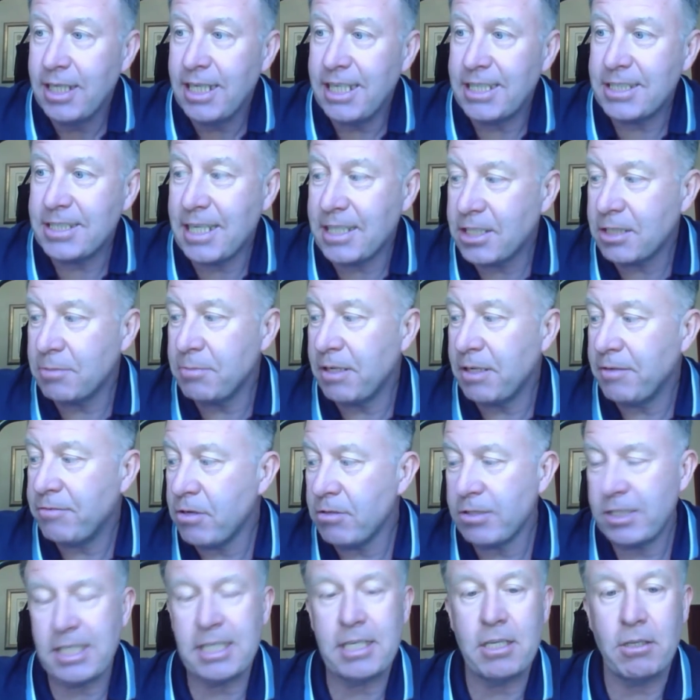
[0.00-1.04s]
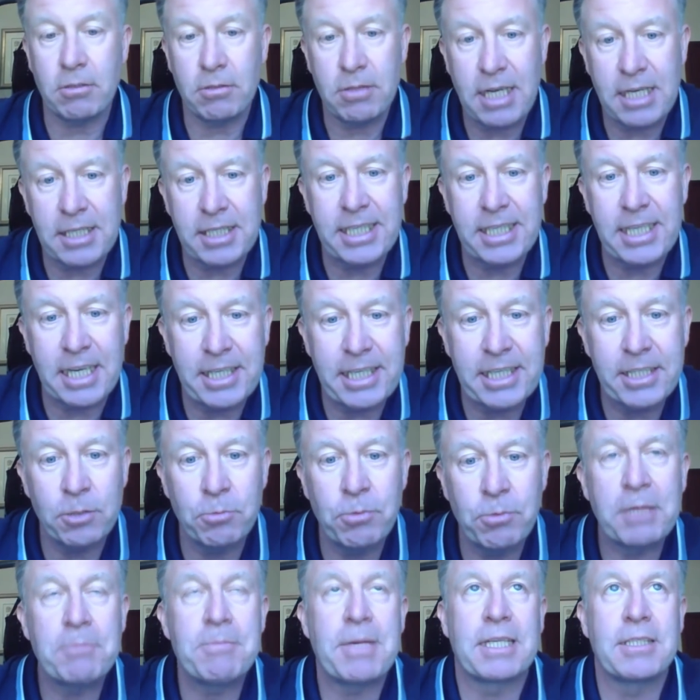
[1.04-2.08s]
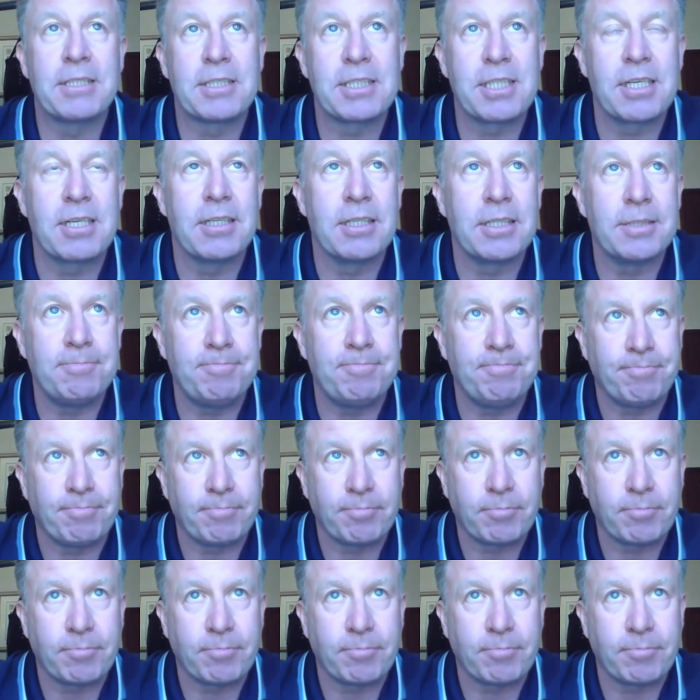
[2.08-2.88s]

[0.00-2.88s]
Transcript: he said to me, Frog, look, I need a wingman tonight.